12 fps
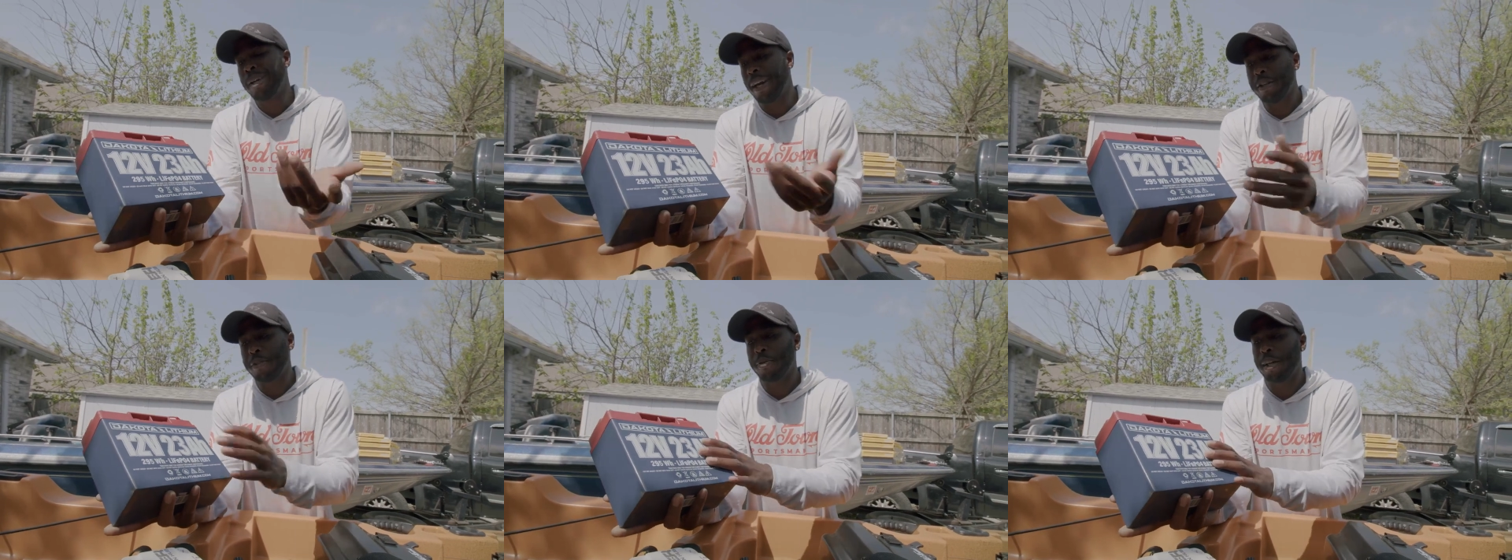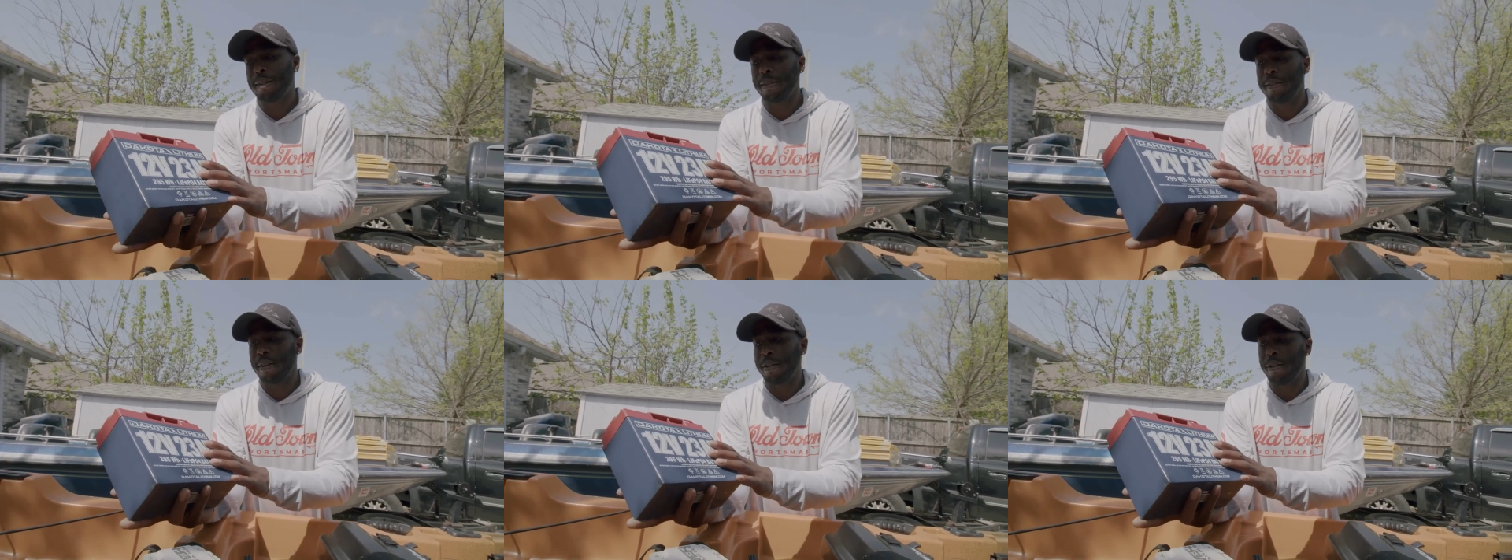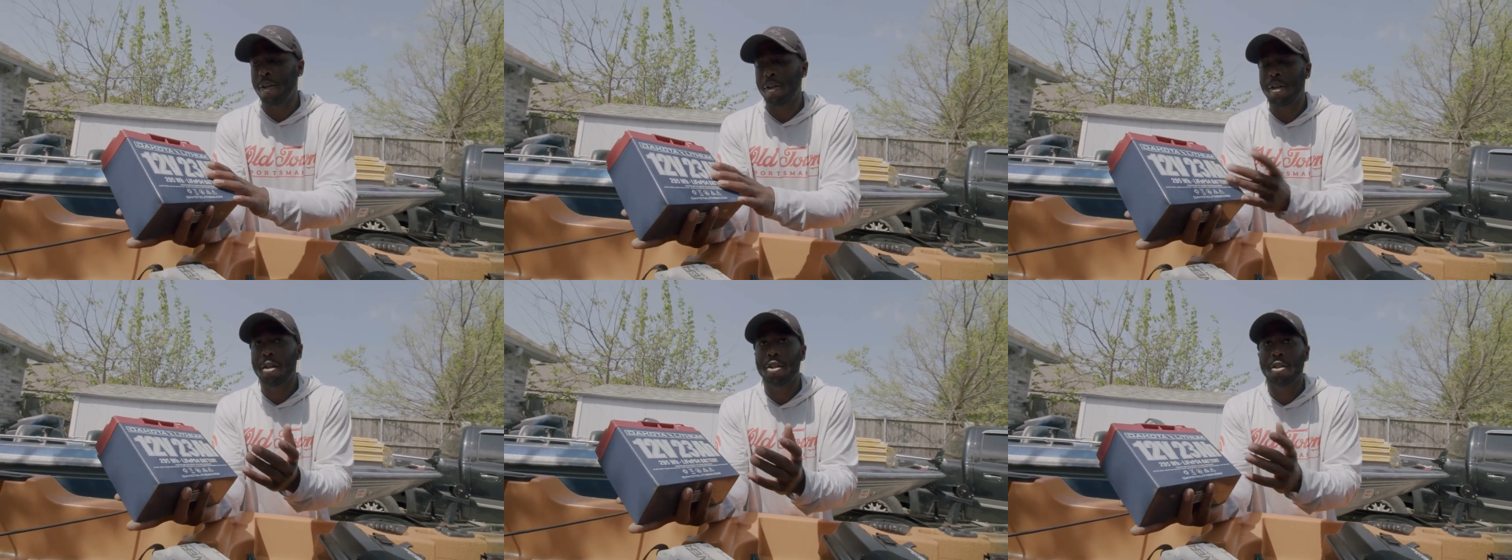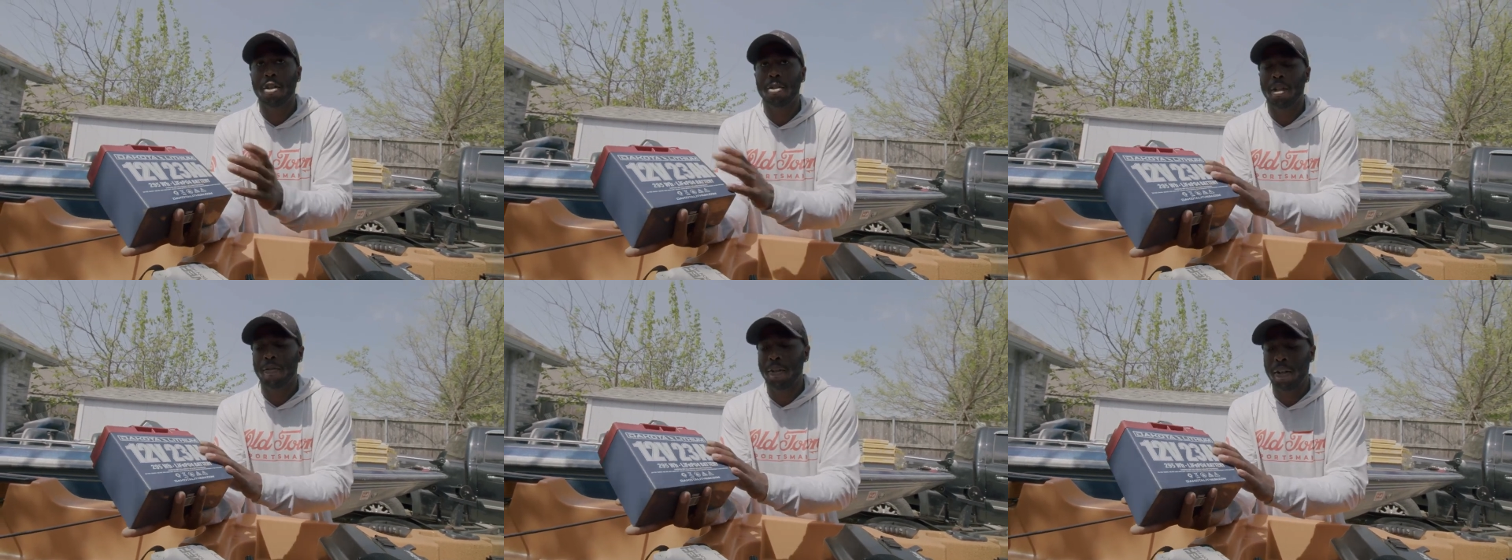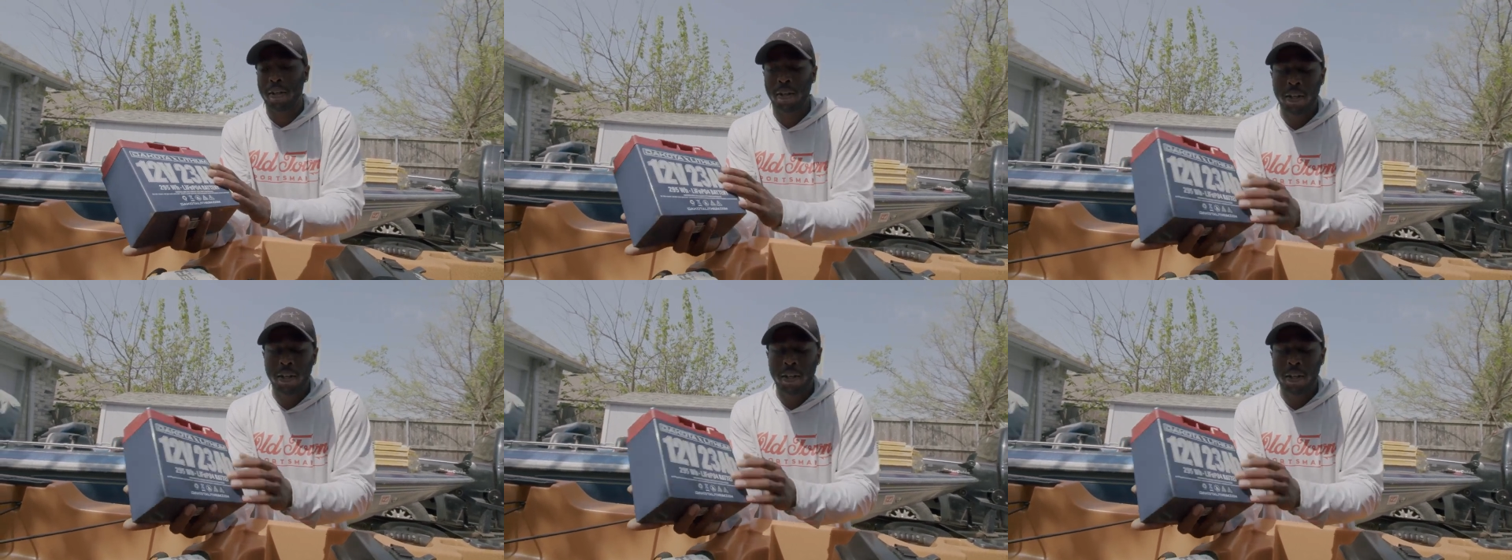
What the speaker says: I just feel like, you know, you need to charge it every day,